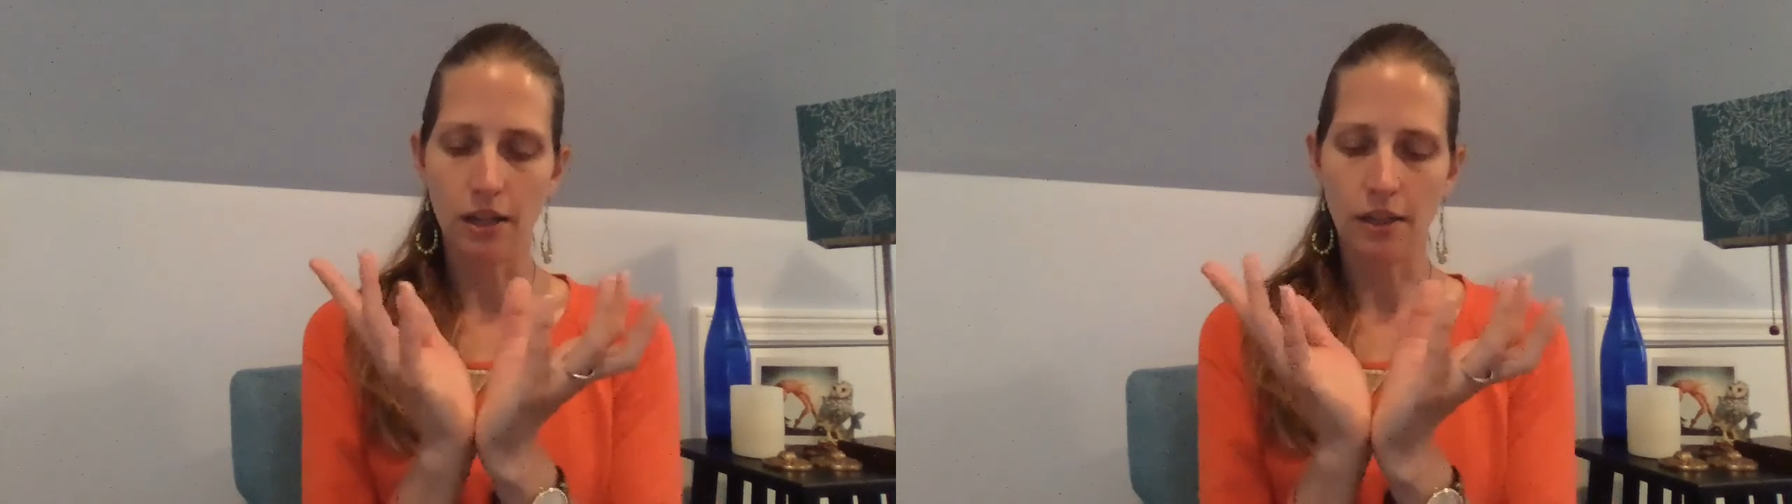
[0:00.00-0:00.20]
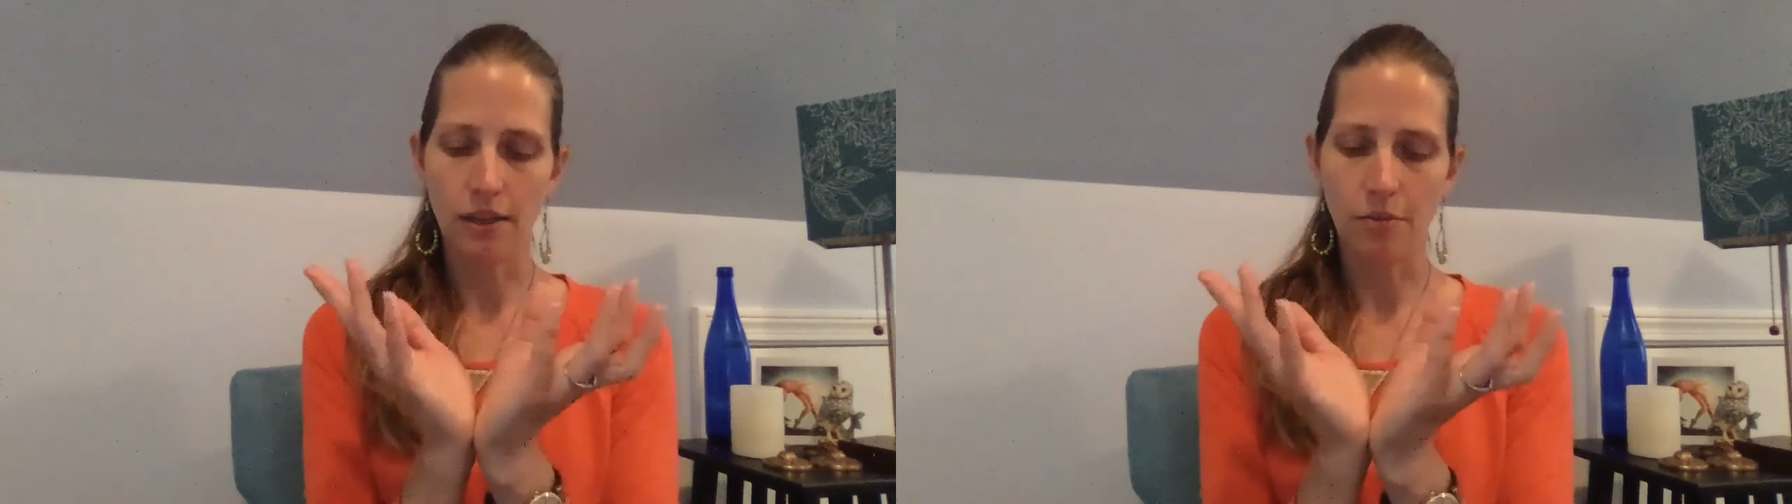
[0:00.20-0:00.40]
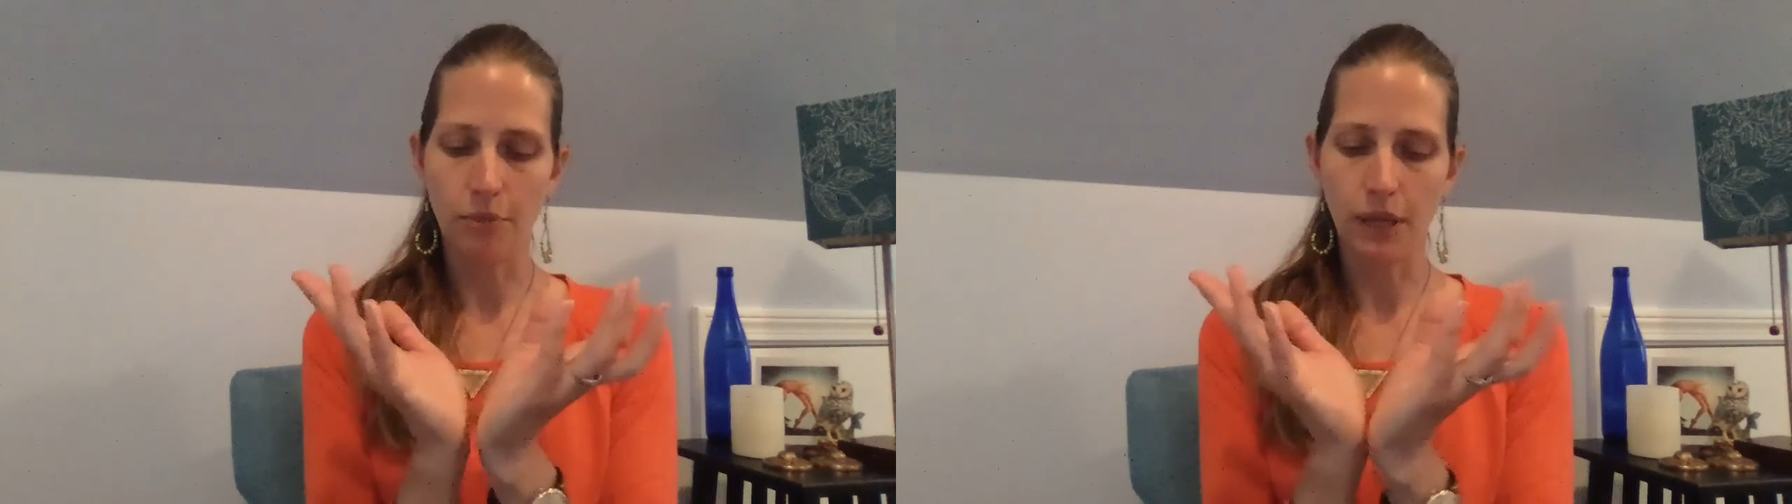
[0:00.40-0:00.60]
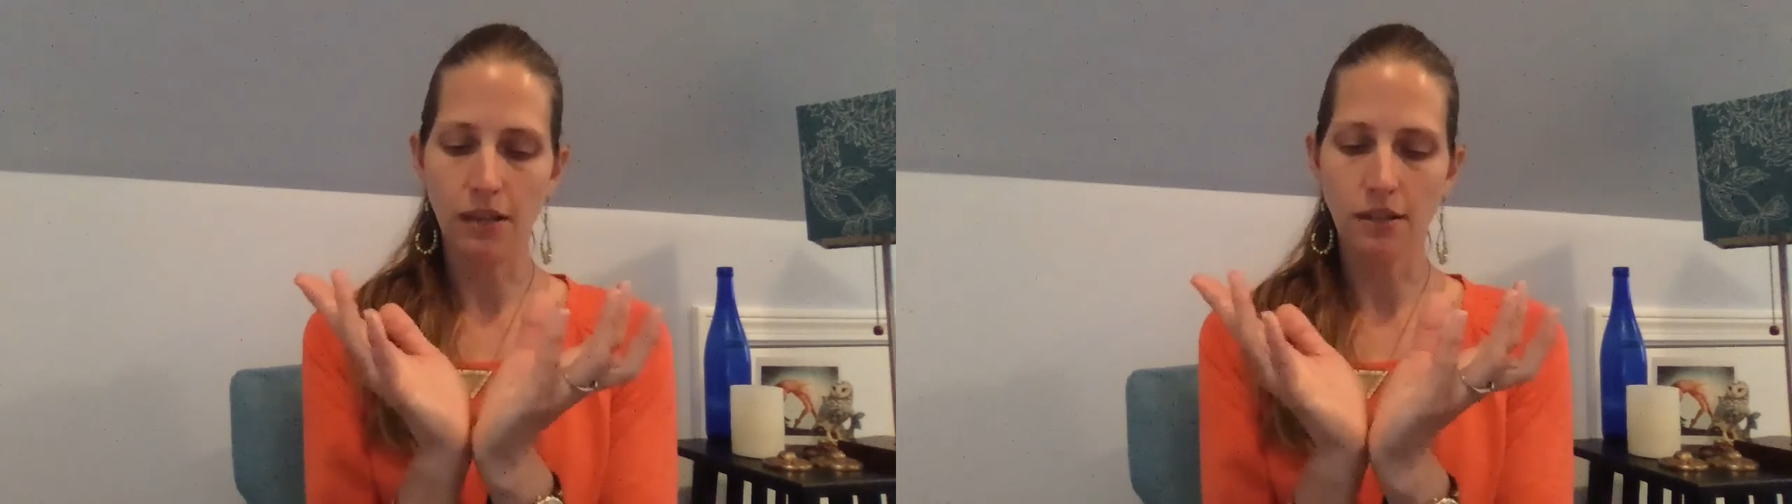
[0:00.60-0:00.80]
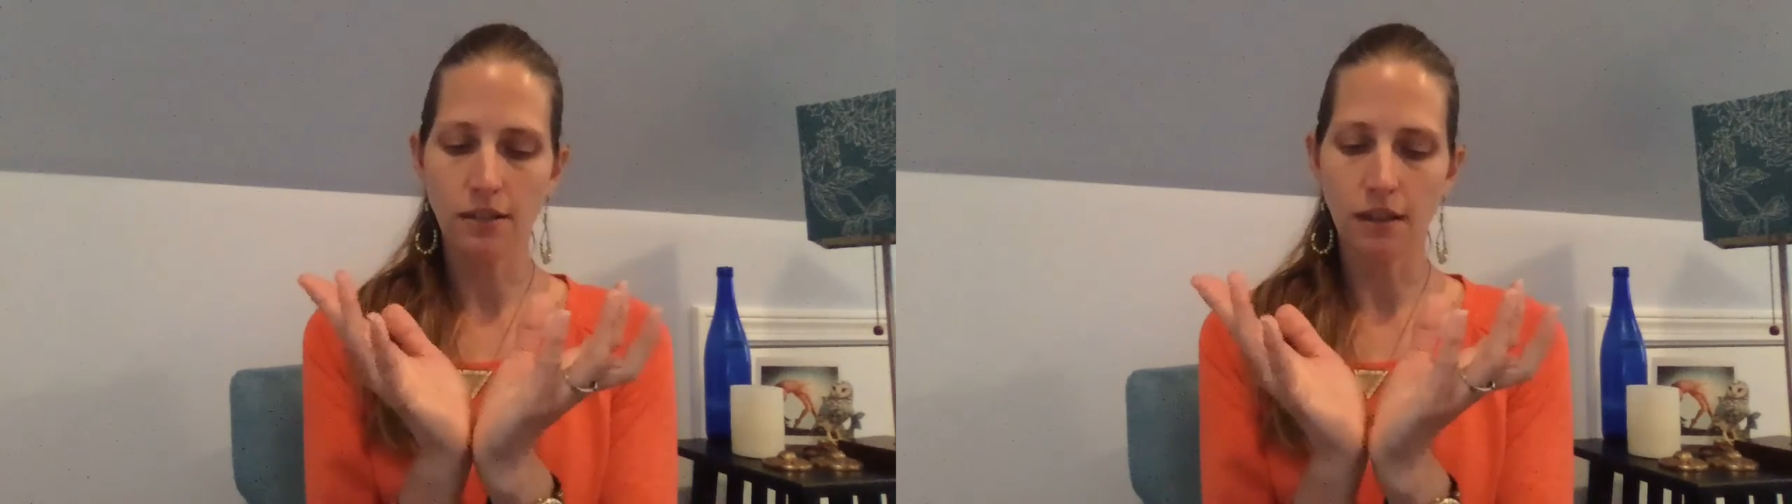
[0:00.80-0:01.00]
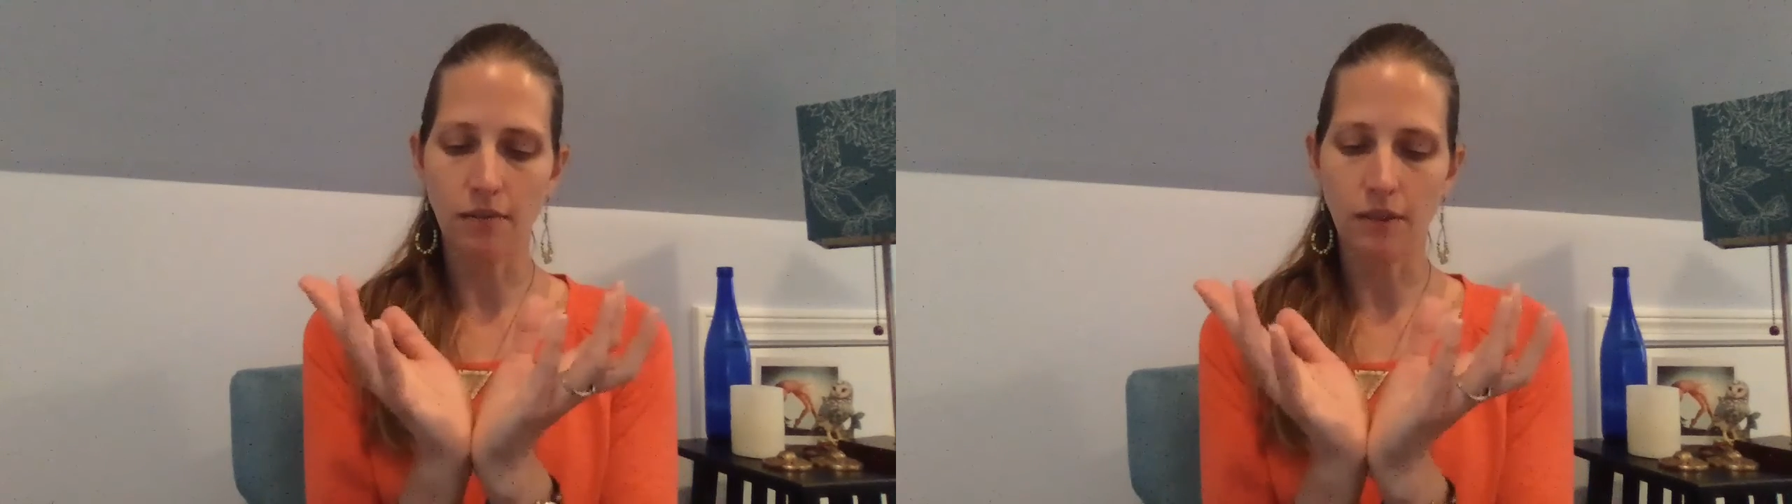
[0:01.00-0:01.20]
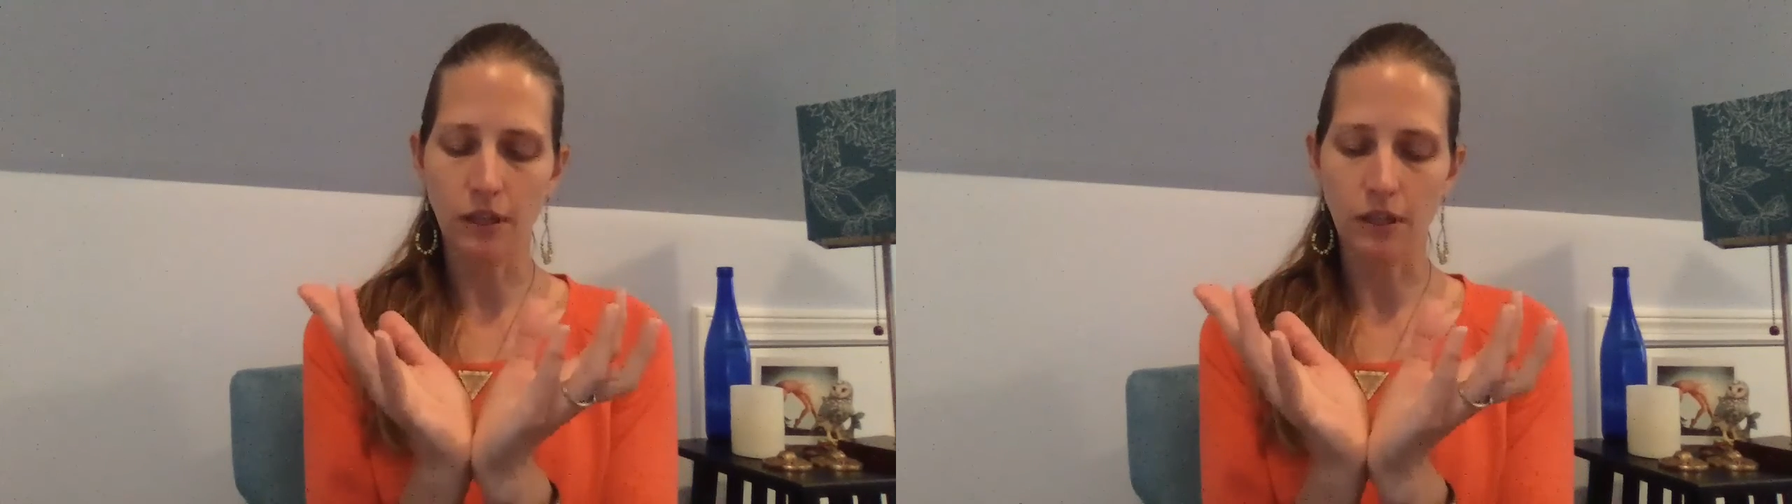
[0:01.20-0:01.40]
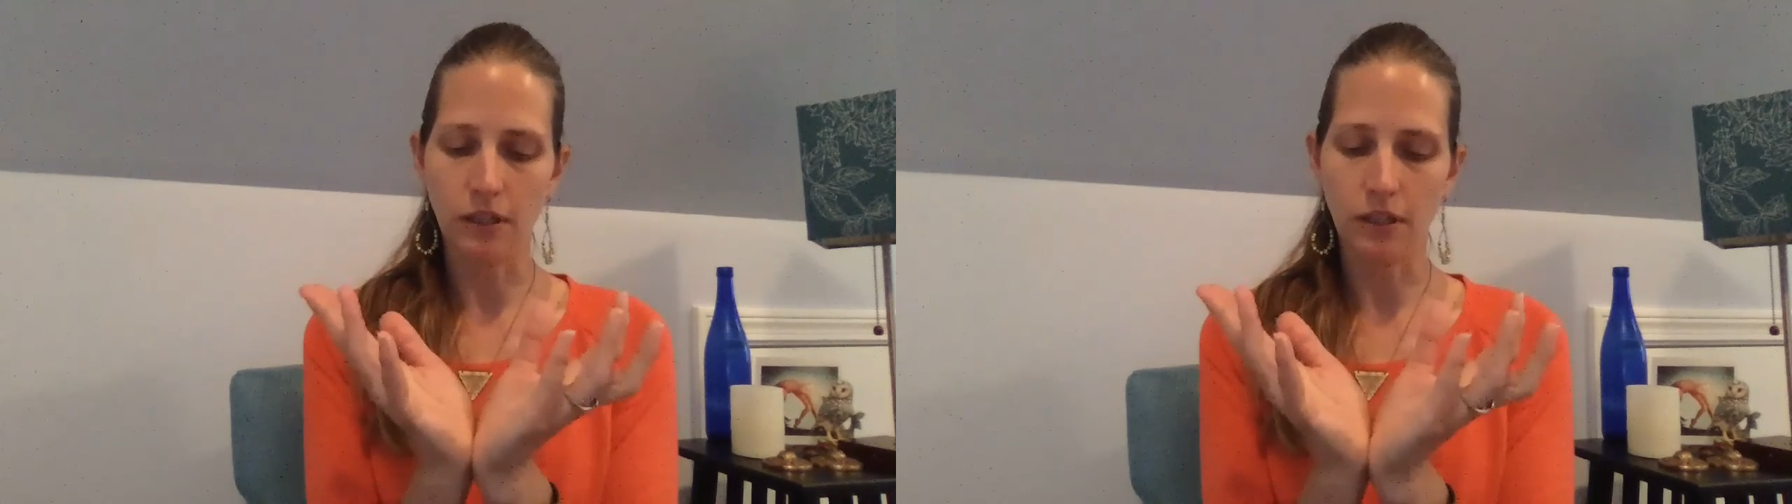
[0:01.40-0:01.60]
the base of
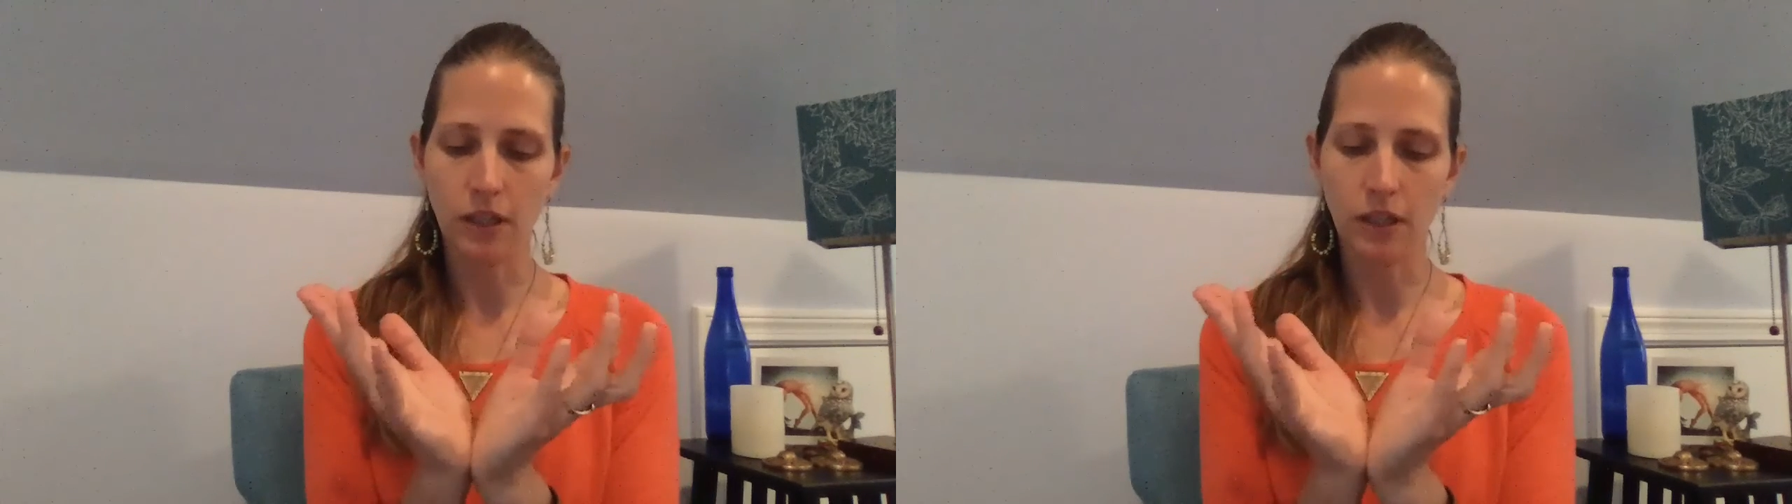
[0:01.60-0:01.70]
the